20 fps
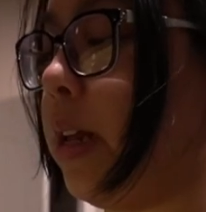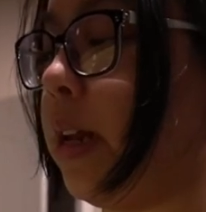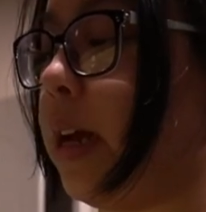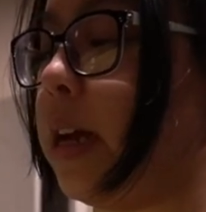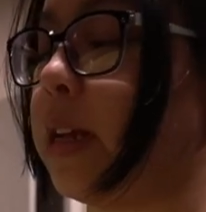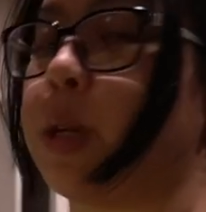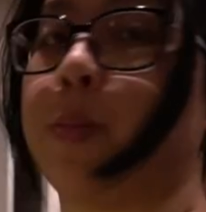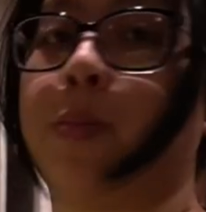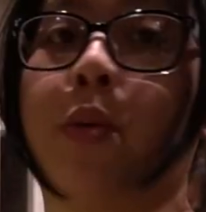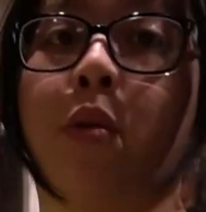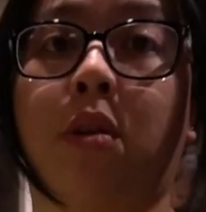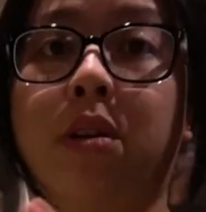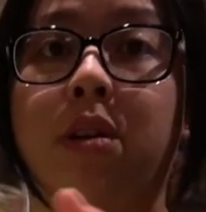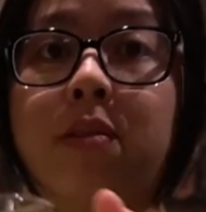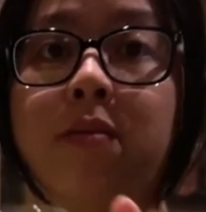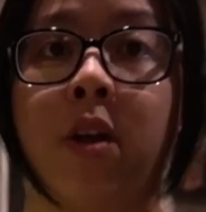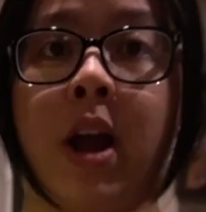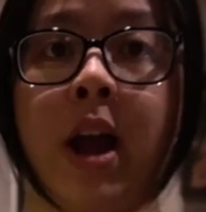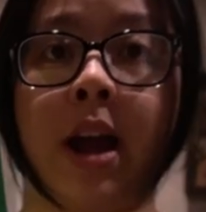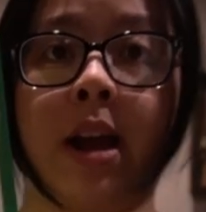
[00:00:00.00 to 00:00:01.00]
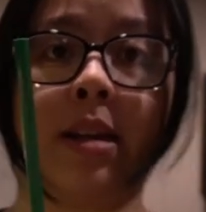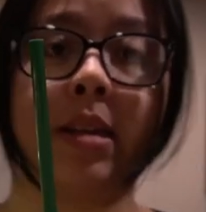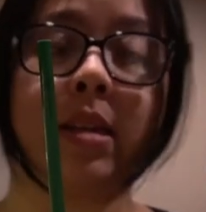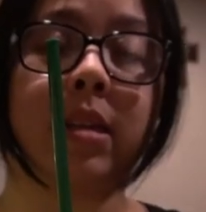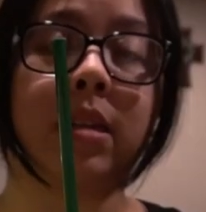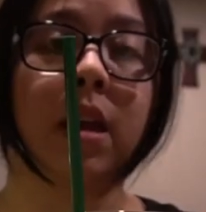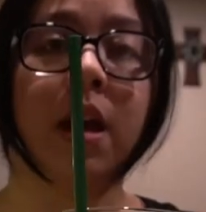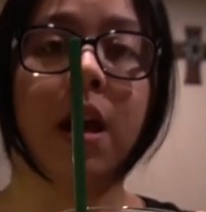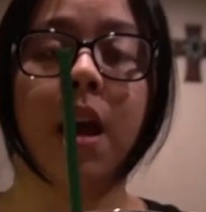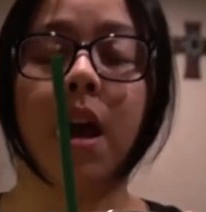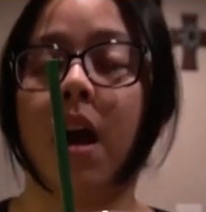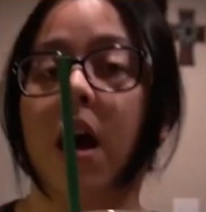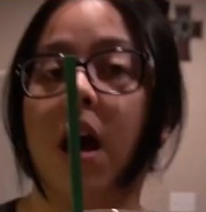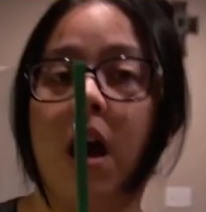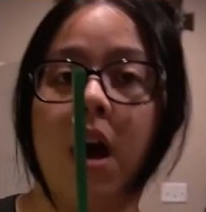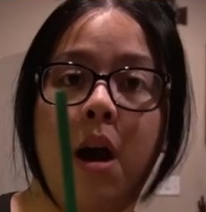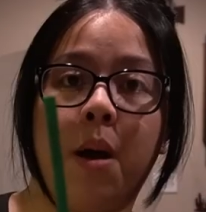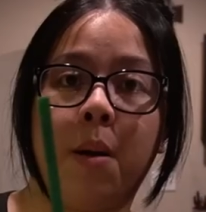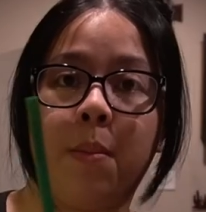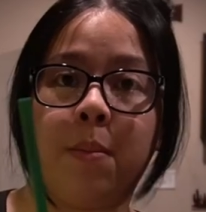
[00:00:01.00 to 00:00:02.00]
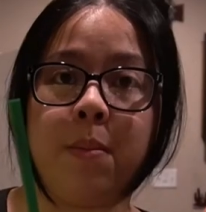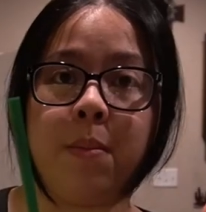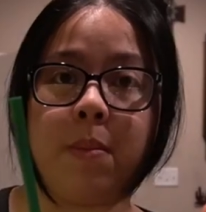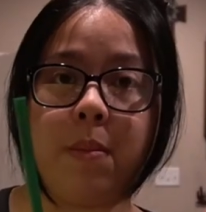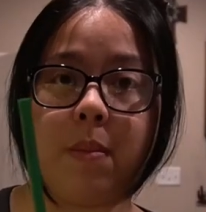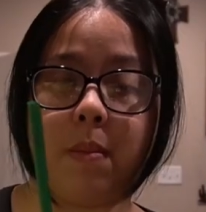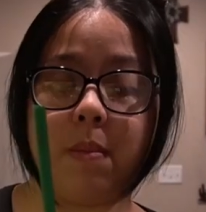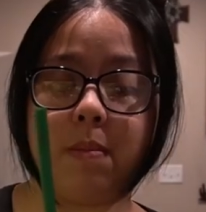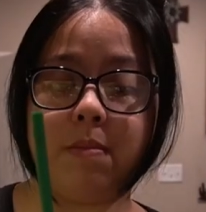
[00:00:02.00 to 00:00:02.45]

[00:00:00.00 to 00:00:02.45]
like to pour it over ice um,